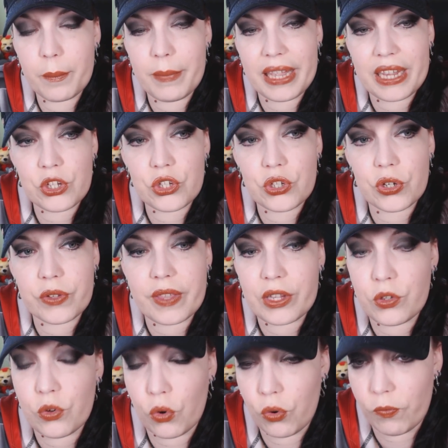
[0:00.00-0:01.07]
make sure
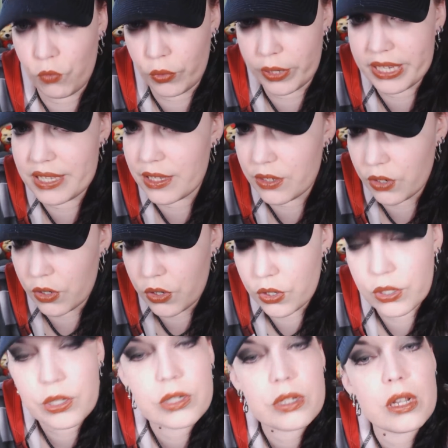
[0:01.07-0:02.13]
that your voice is
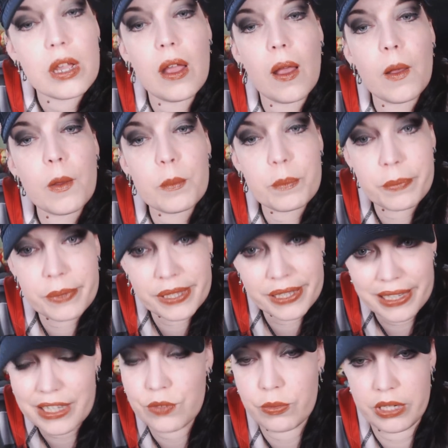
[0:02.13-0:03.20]
heard,
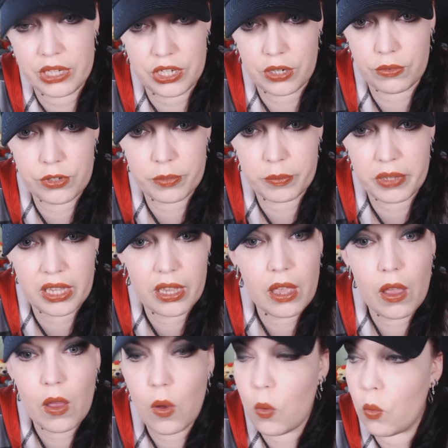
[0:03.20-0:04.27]
please reach out to me,
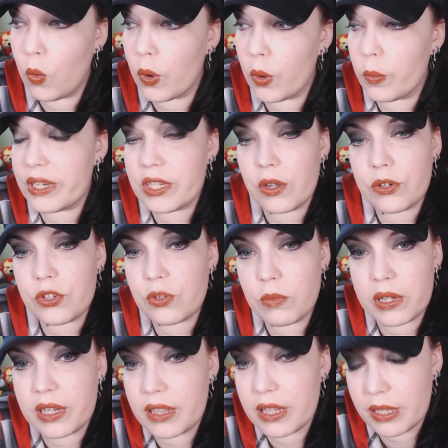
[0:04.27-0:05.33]
or reach out to
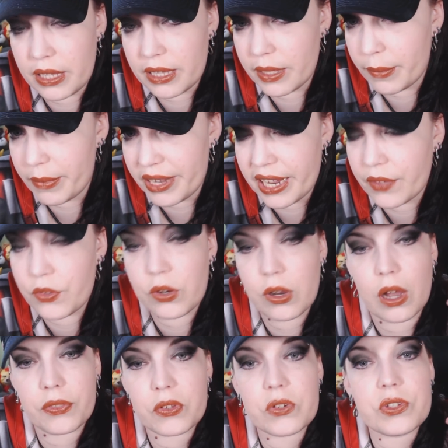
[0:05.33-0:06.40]
one of the many other
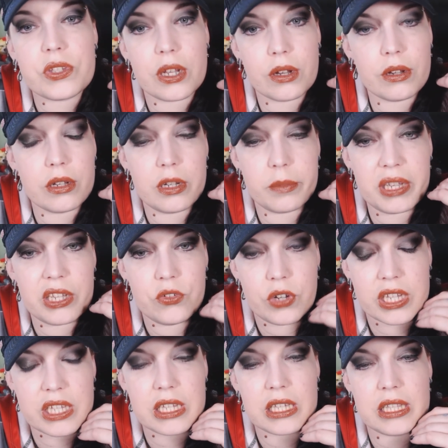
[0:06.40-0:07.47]
authors that are going to be
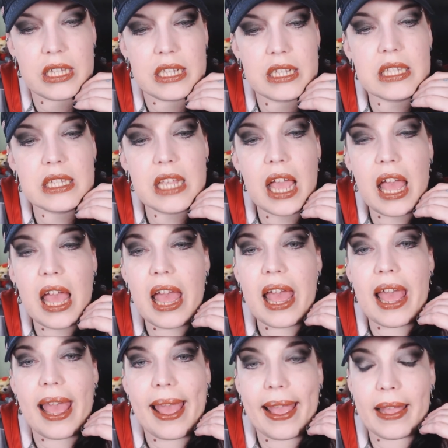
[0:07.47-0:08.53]
addressing this.
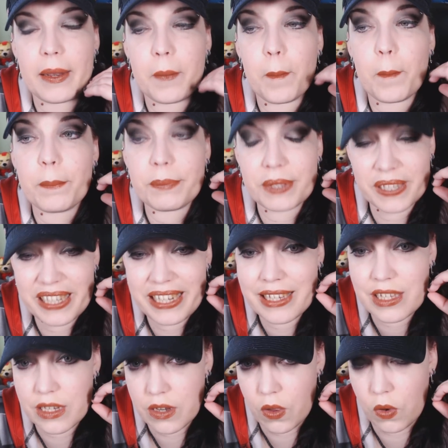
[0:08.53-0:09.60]
And
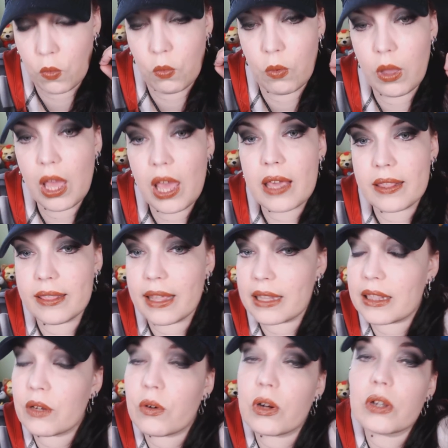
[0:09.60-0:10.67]
please know
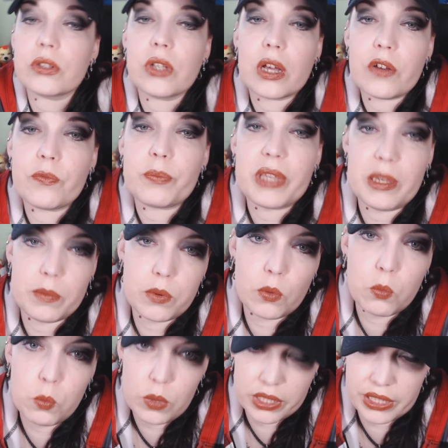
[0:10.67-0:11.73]
that there are a lot of
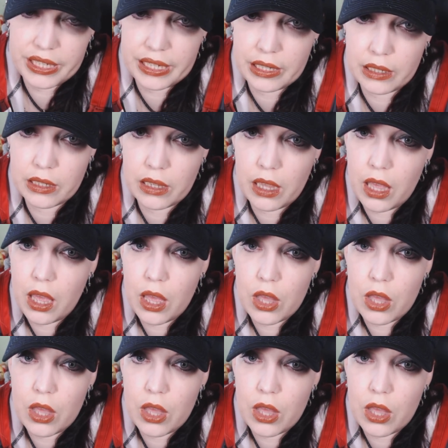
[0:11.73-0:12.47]
people willing